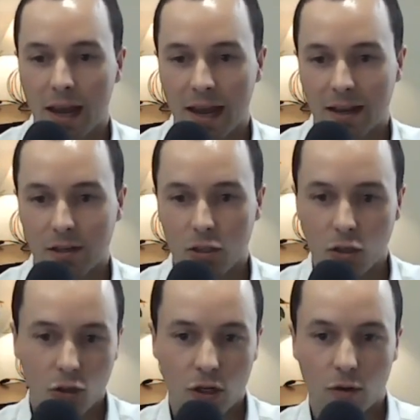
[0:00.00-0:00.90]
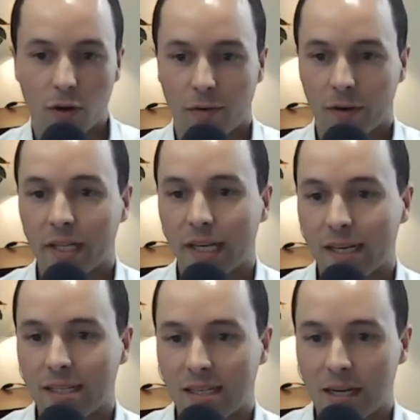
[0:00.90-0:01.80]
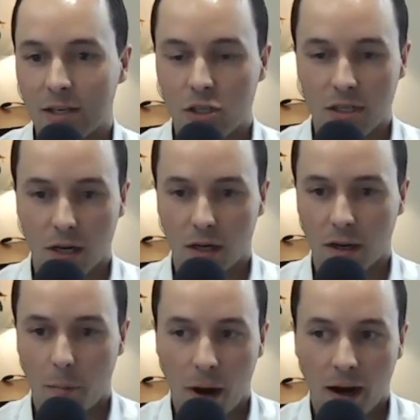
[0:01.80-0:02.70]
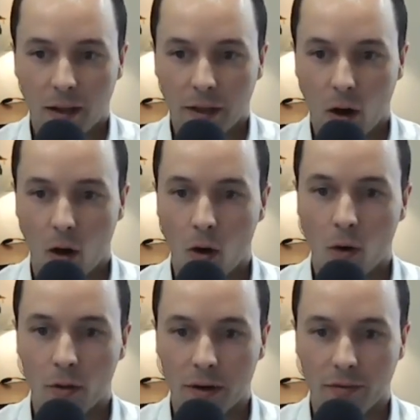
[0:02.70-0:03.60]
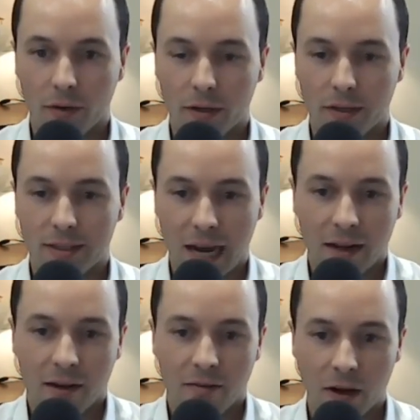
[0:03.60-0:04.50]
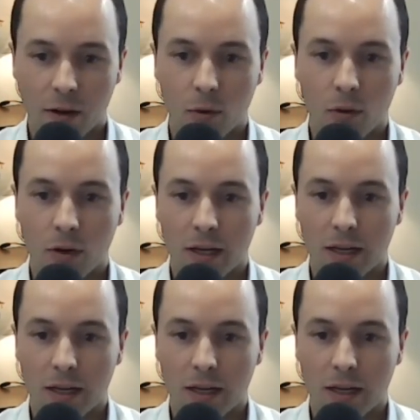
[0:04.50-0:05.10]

and searching through different links, it's just compiling all the different data available